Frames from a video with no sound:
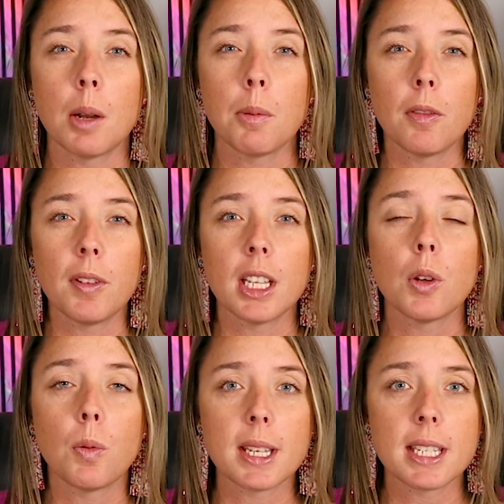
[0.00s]
military
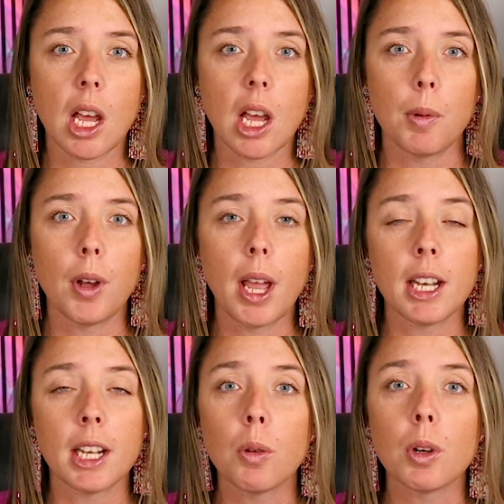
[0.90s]
moving to Wesley
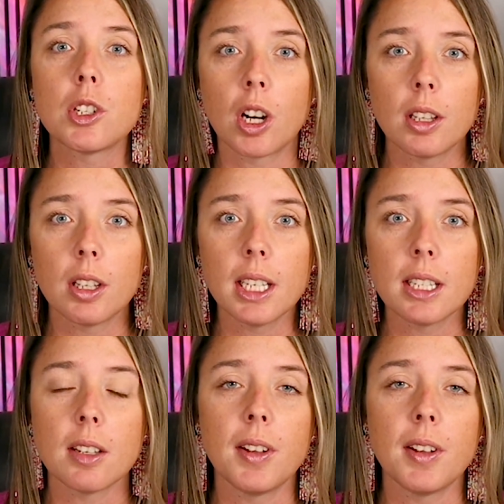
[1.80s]
Chapel and you are struggling